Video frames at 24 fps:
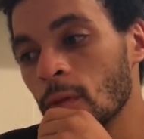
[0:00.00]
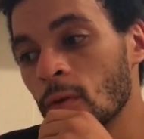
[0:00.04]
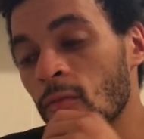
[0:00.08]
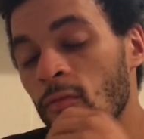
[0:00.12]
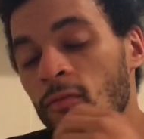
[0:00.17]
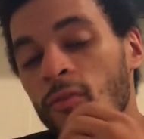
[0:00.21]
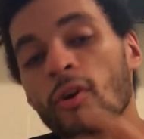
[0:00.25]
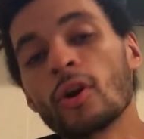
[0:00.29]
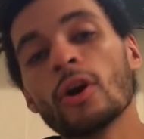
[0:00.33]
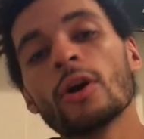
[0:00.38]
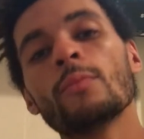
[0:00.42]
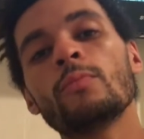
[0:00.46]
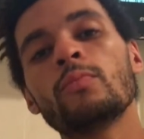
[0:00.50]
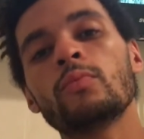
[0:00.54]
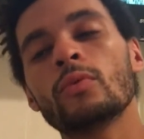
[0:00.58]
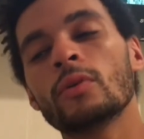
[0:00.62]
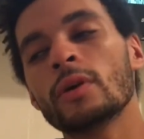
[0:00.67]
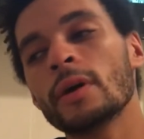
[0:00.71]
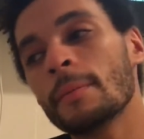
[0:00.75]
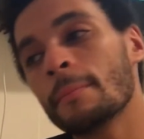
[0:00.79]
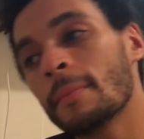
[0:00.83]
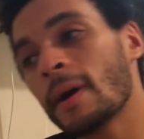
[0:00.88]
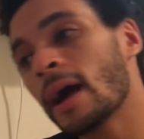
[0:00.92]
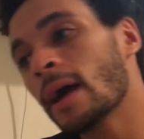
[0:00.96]
Verb,
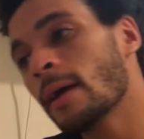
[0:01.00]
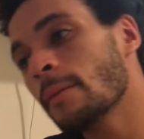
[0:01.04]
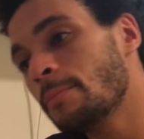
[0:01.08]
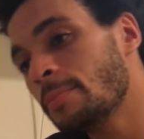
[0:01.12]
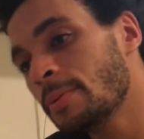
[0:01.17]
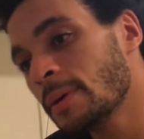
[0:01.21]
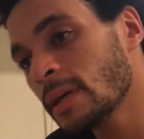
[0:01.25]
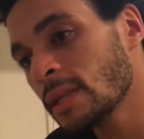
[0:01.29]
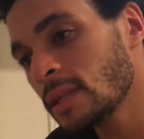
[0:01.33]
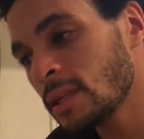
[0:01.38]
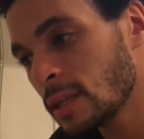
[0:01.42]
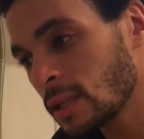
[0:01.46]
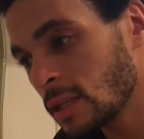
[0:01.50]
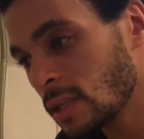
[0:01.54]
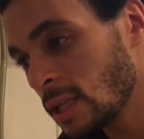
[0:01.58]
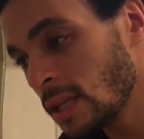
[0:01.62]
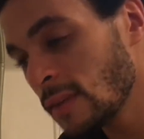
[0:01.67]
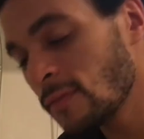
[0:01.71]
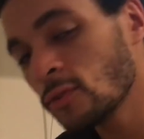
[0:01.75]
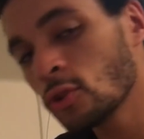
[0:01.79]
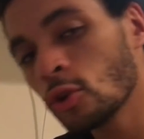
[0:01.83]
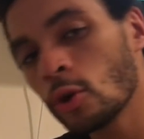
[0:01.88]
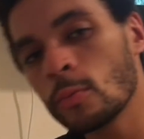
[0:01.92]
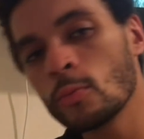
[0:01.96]
in my opinion,
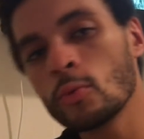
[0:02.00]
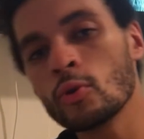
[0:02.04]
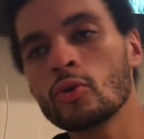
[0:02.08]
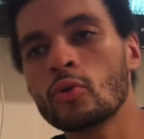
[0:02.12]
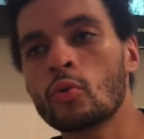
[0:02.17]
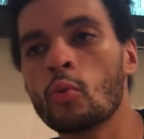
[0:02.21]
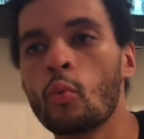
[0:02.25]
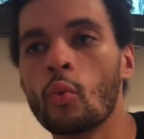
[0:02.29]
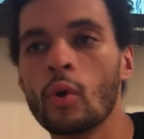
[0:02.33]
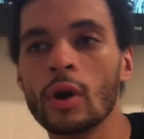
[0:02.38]
even though Mook